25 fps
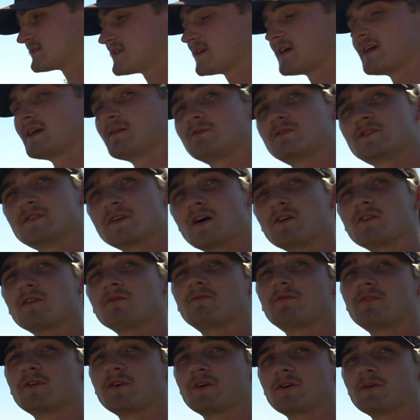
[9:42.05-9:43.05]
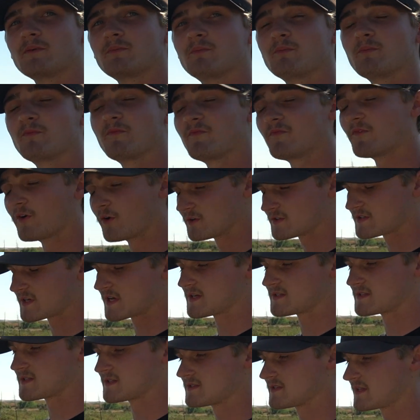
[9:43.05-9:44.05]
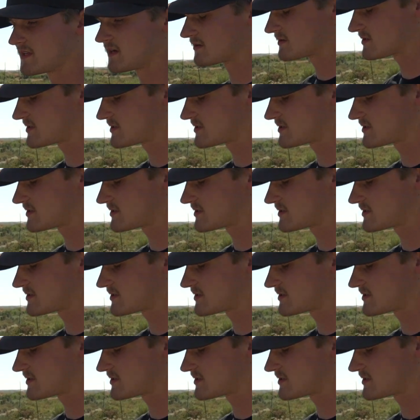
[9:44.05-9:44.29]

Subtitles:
they sell them for full sizes. They don't